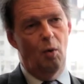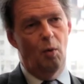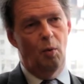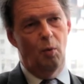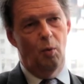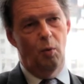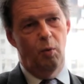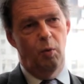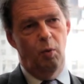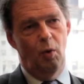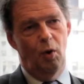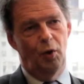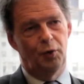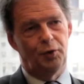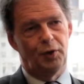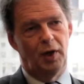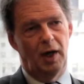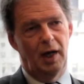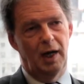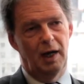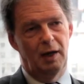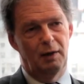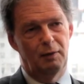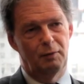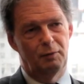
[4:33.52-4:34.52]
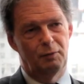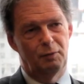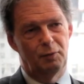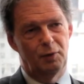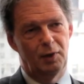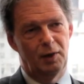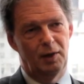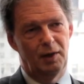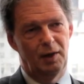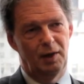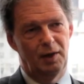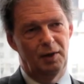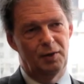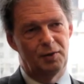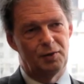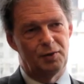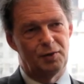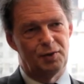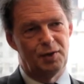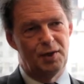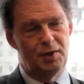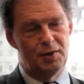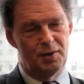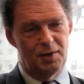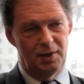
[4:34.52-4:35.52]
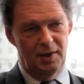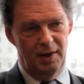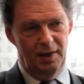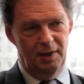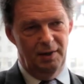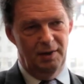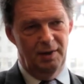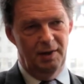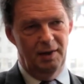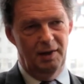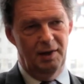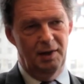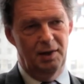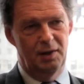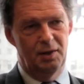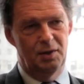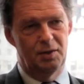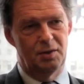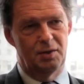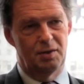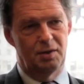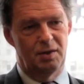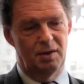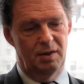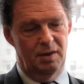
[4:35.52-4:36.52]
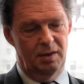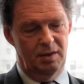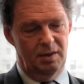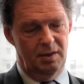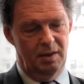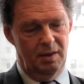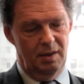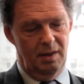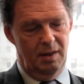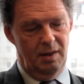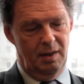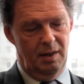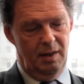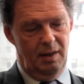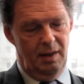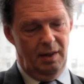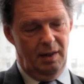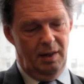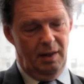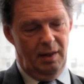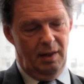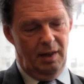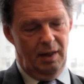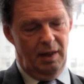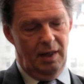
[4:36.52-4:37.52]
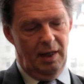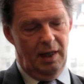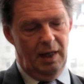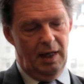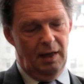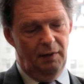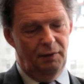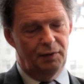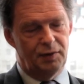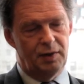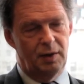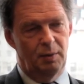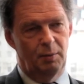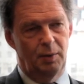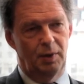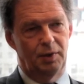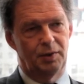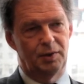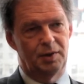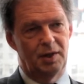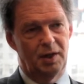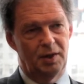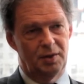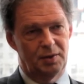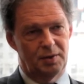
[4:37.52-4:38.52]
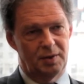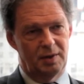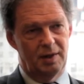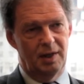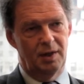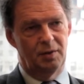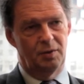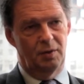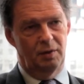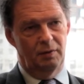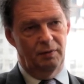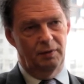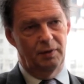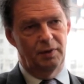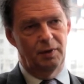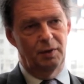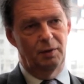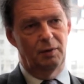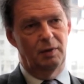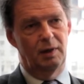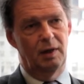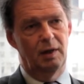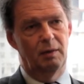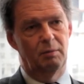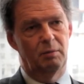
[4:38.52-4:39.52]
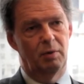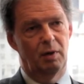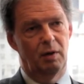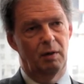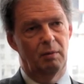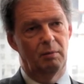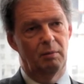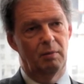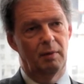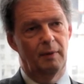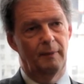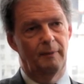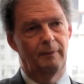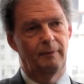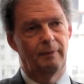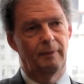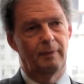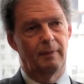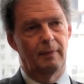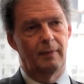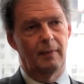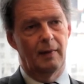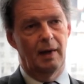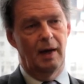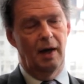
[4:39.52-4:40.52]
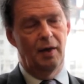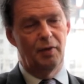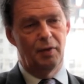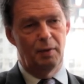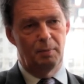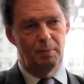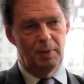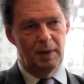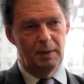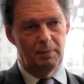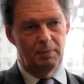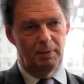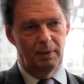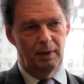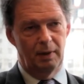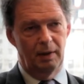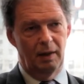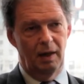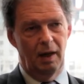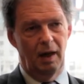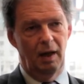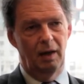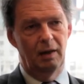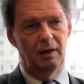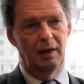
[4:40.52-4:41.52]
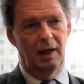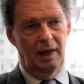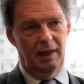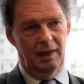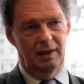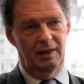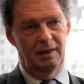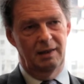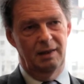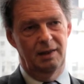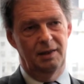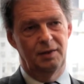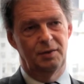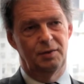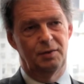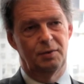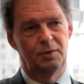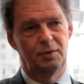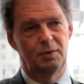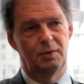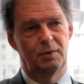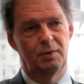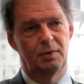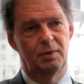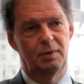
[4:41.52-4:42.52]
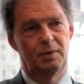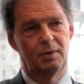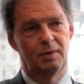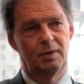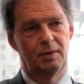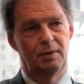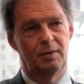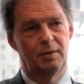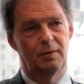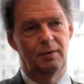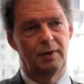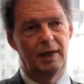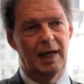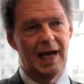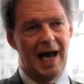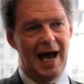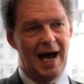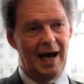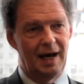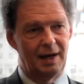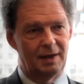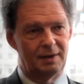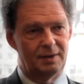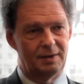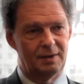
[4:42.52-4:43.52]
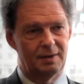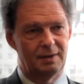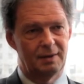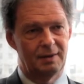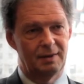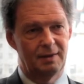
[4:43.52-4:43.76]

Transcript: What I have realized since then is that if someone does let off a nuclear bomb, other people are likely to react.